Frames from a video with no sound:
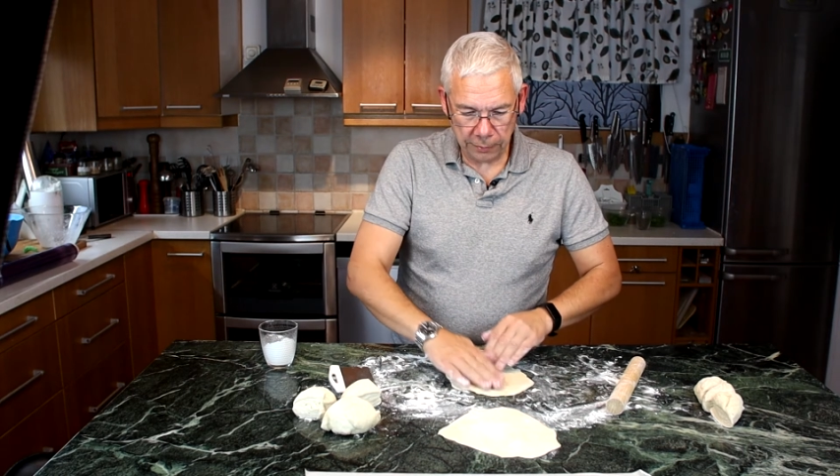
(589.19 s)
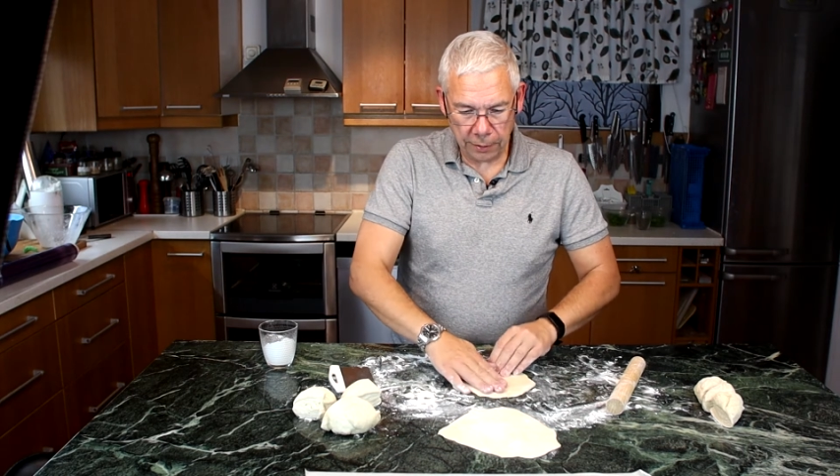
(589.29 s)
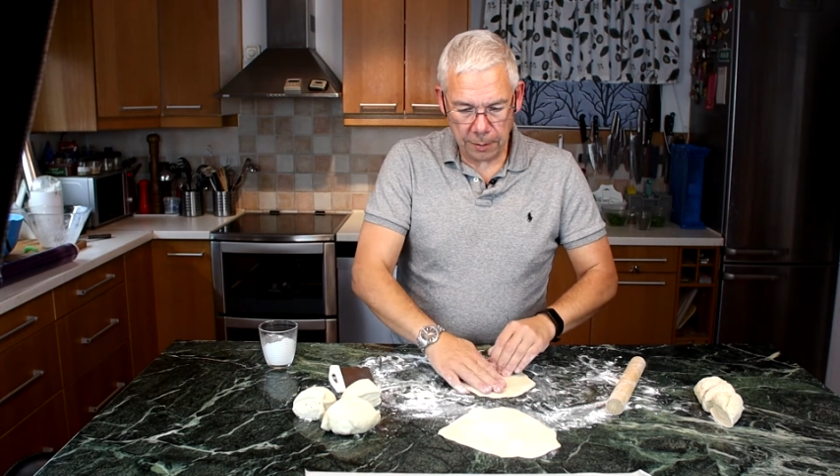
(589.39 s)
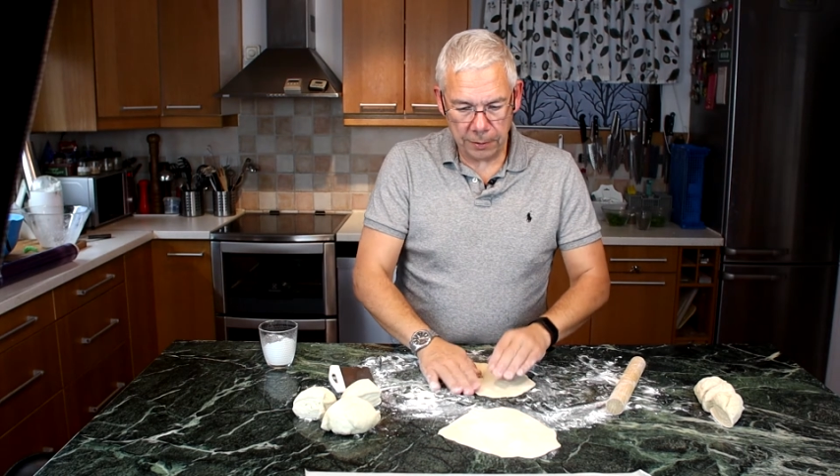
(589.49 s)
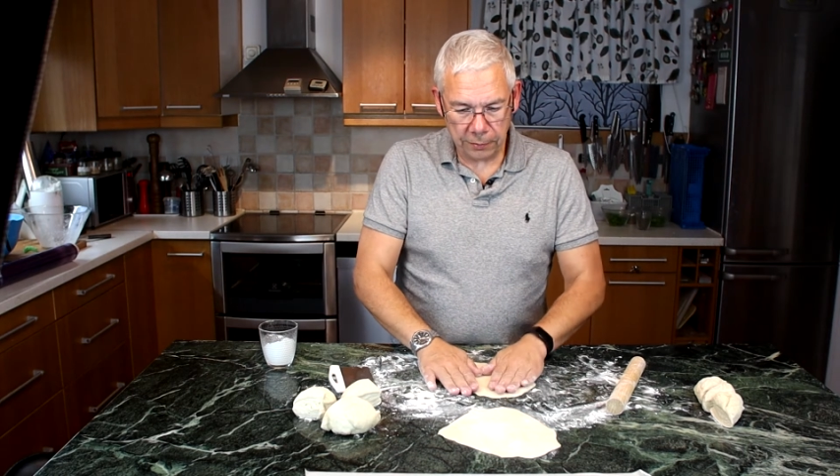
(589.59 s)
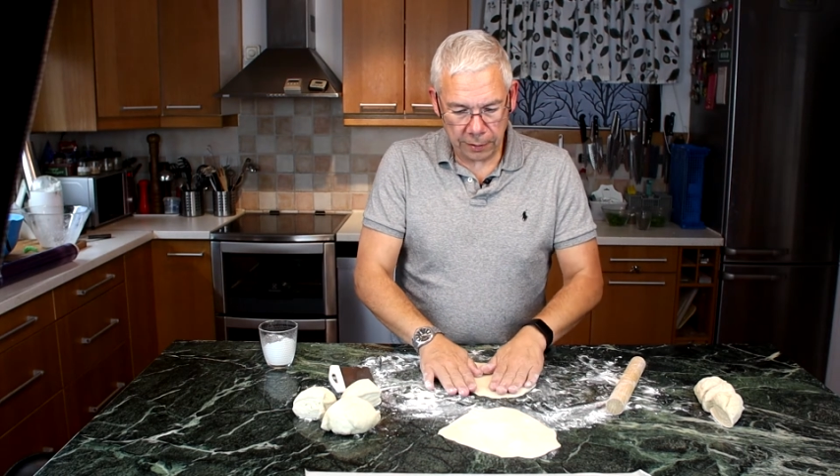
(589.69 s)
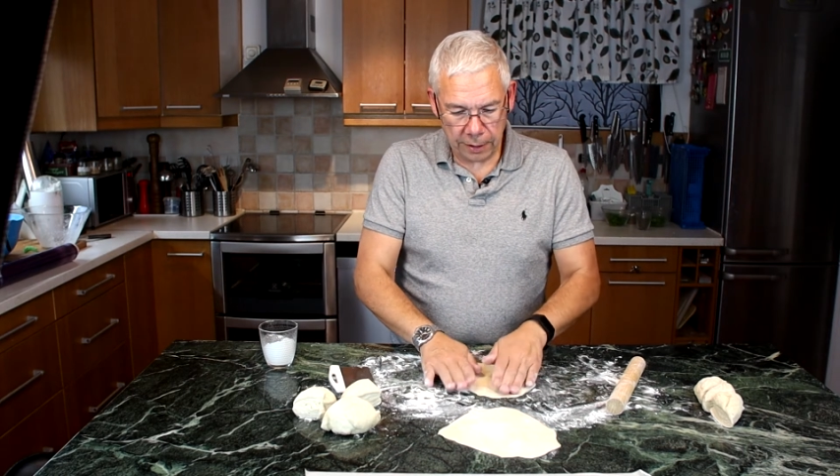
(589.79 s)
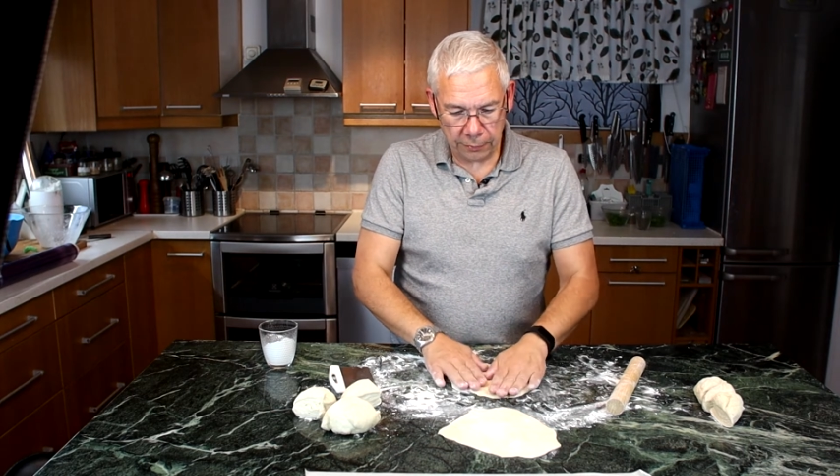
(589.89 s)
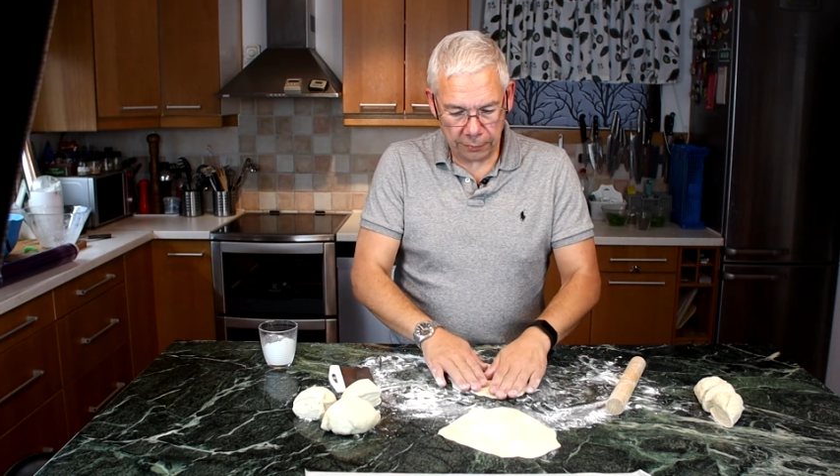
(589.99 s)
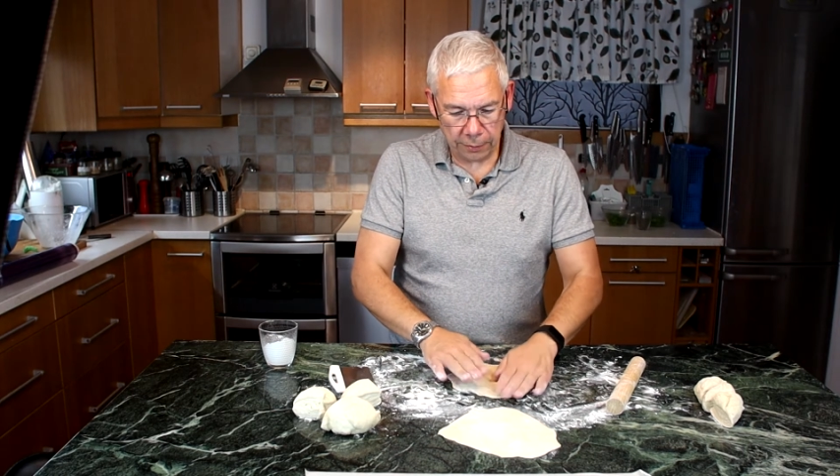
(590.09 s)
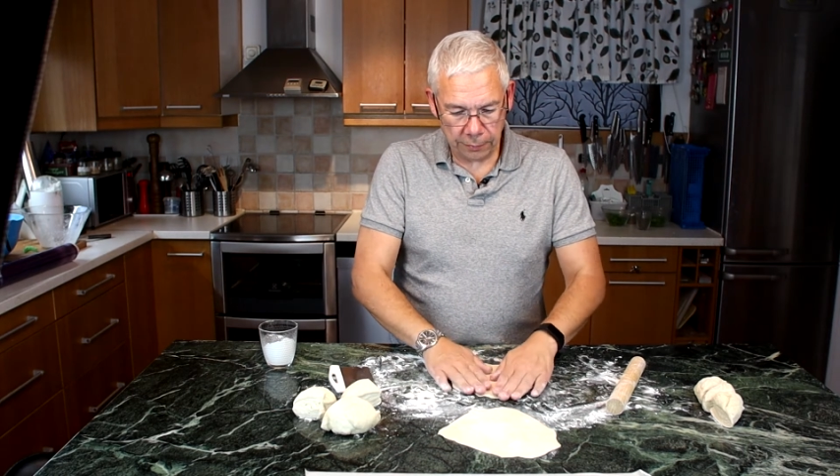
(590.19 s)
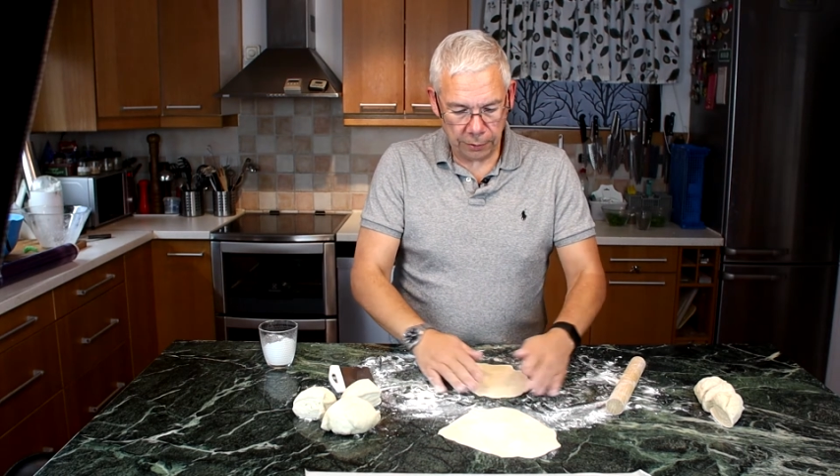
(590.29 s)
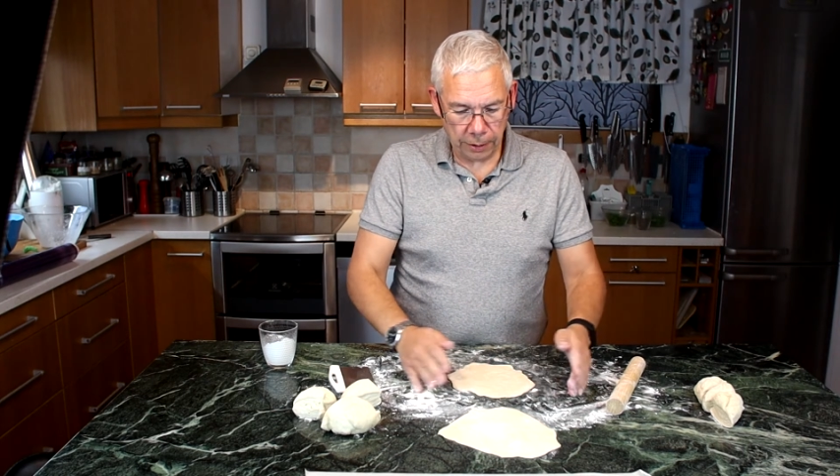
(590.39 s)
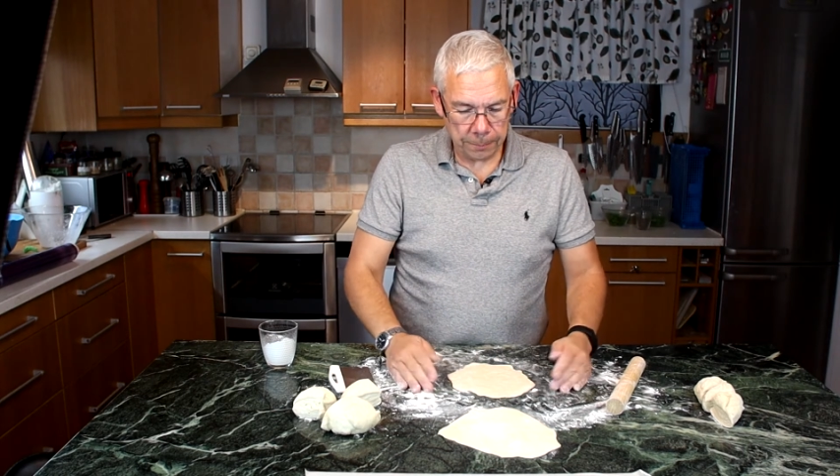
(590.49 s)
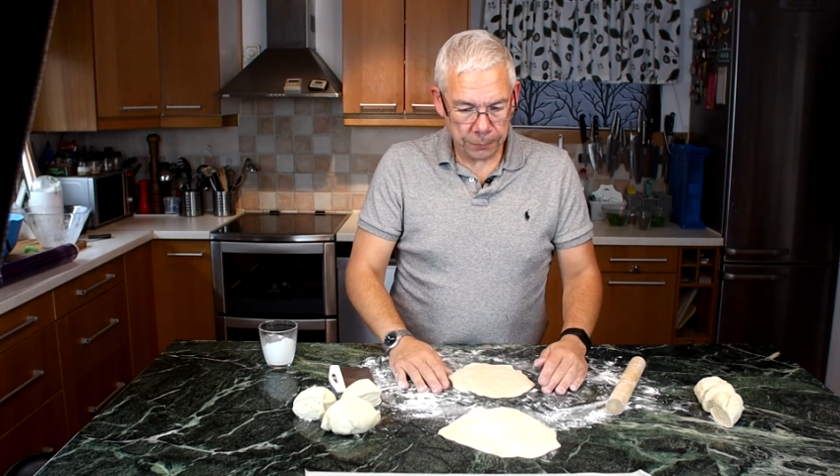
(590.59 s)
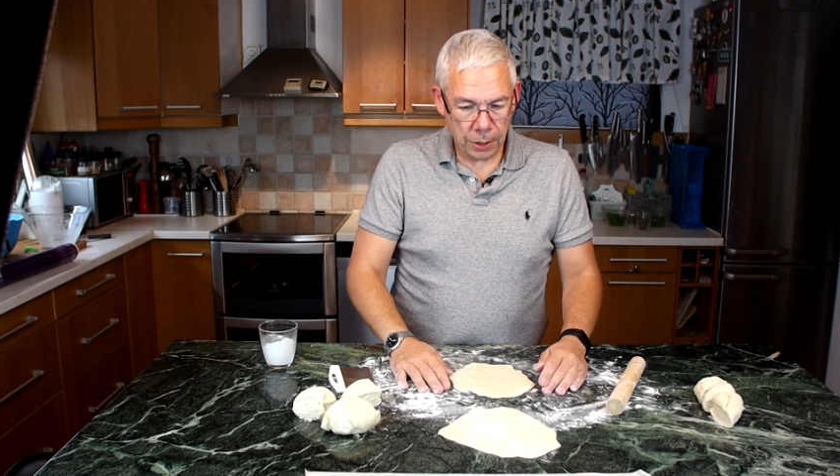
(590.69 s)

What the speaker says: the same in size and everything.